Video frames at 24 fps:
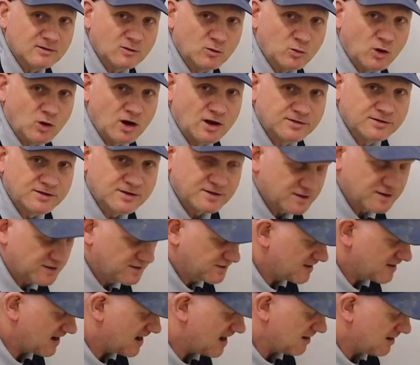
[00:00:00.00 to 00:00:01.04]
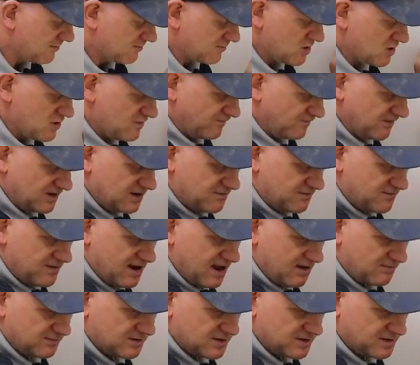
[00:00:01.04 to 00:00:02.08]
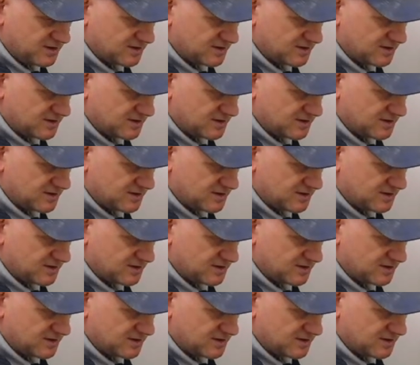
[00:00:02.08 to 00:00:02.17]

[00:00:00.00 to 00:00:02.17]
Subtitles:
The water to start moving around